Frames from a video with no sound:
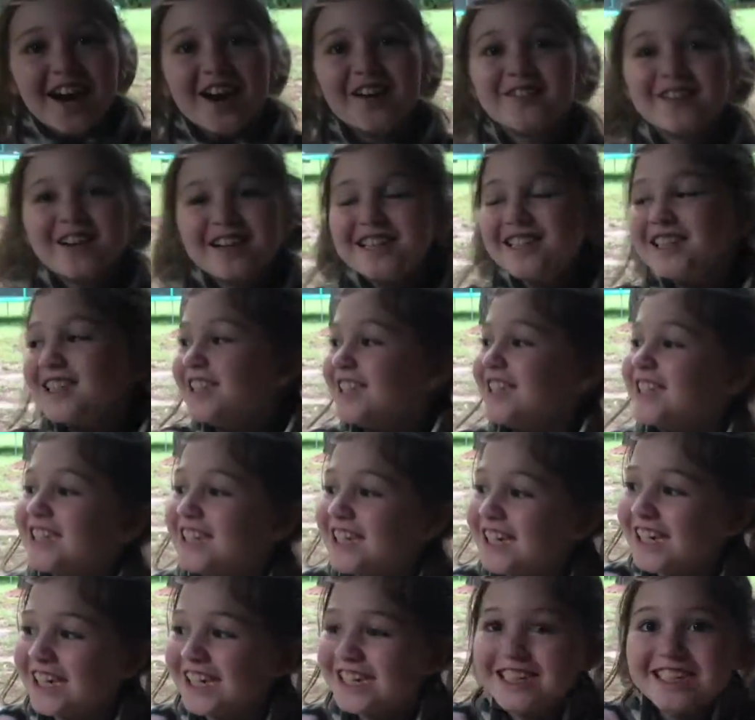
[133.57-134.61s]
I raced
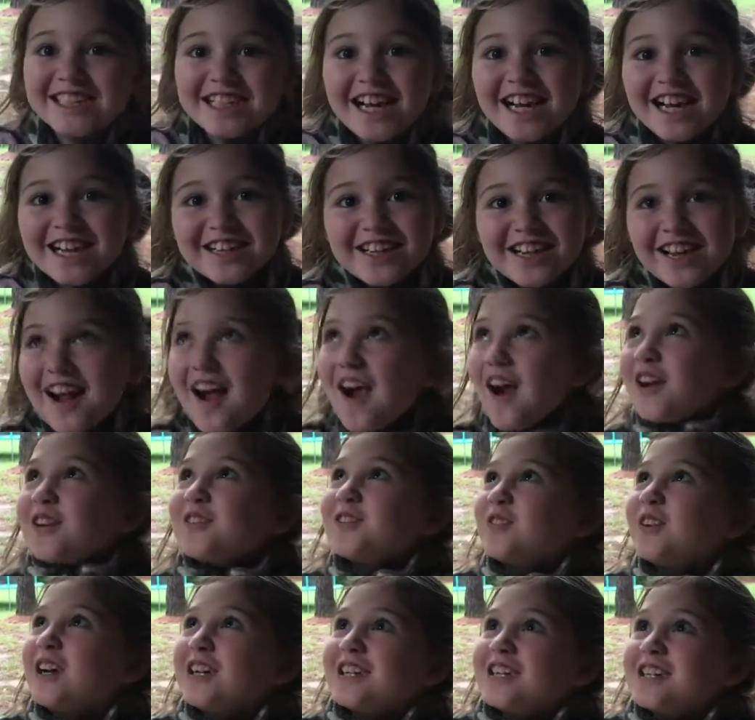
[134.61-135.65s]
this inside.
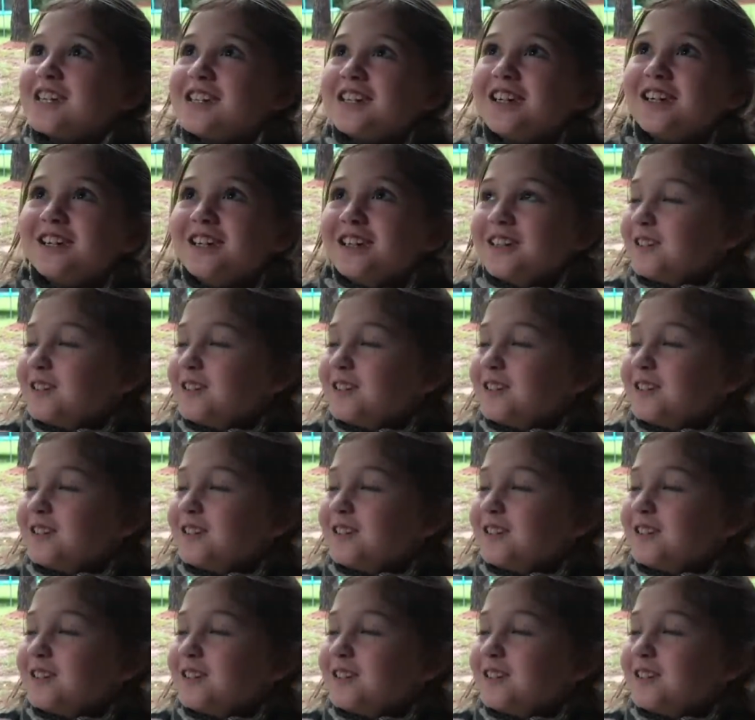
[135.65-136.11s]
We need to fix your